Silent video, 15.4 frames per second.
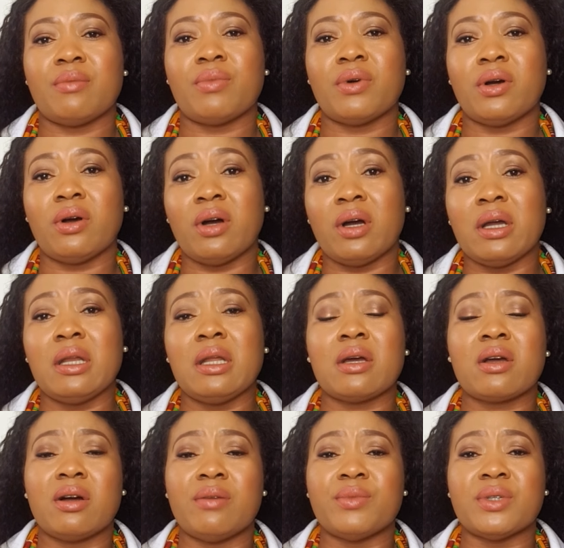But oily
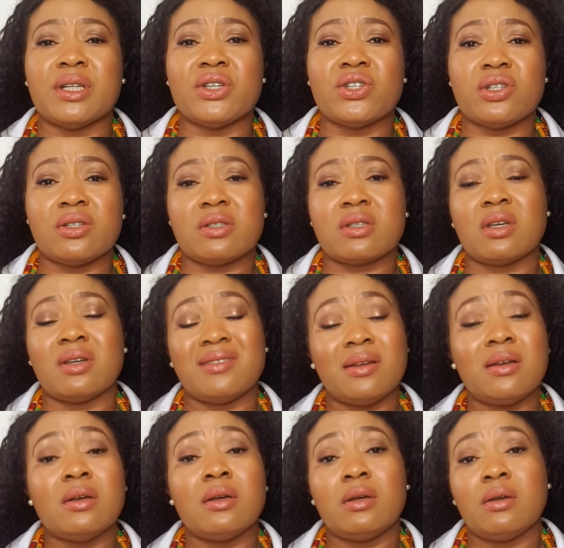combination skin,
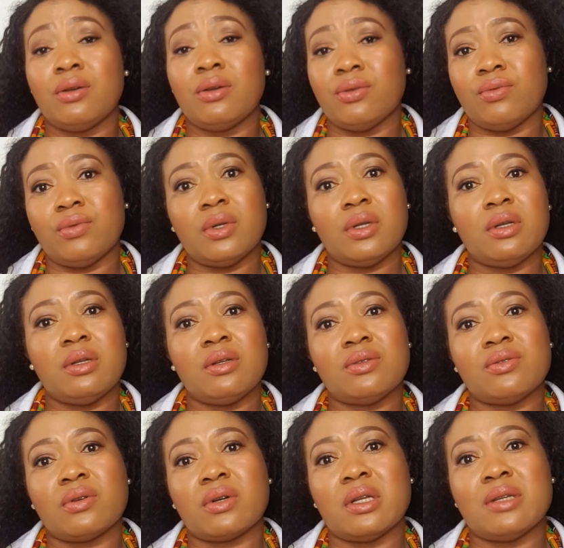you really need
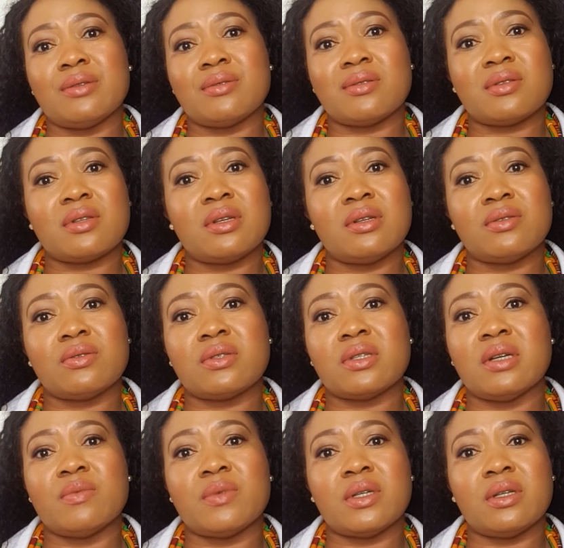to cleanse your skin 2
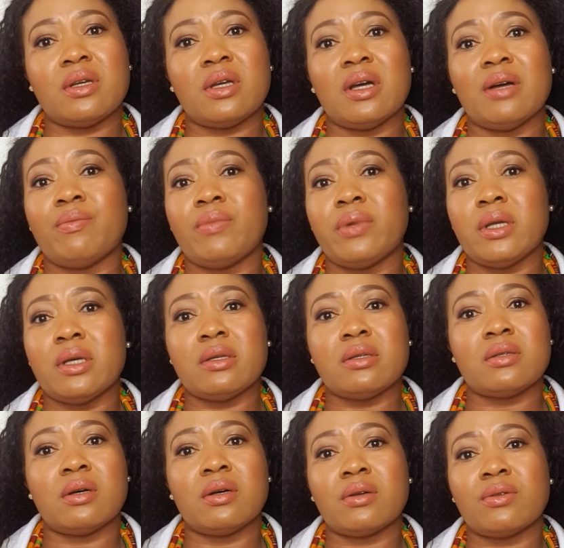times a day. And please
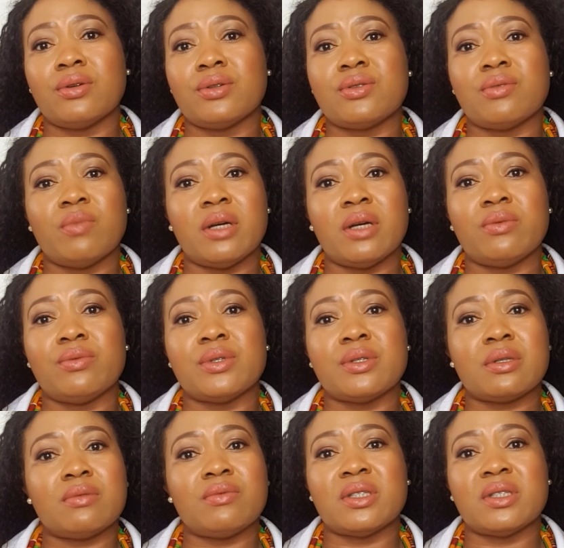don't go to bed
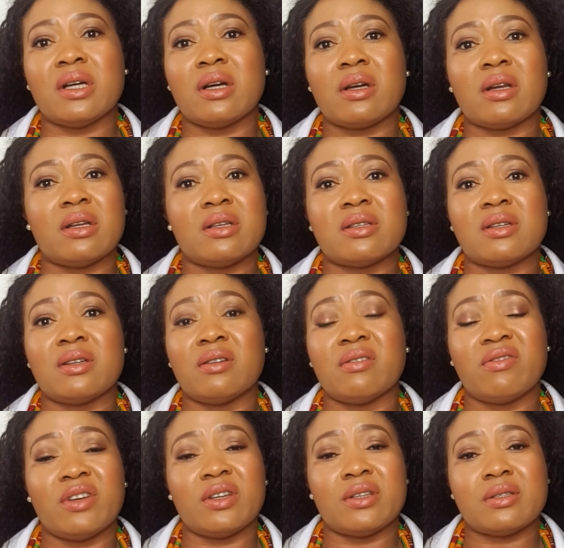without cleansing your
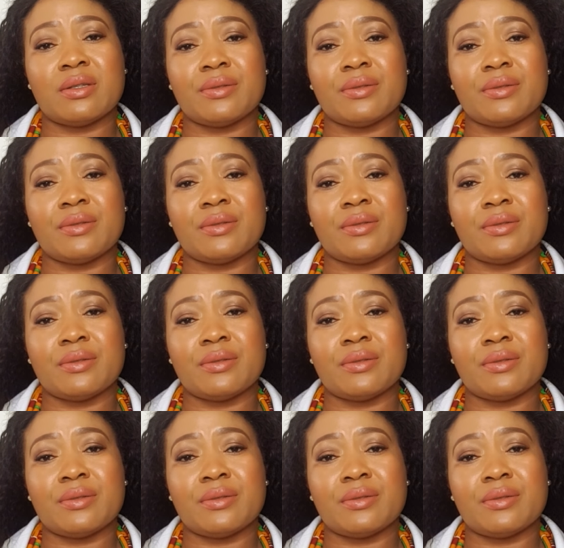face.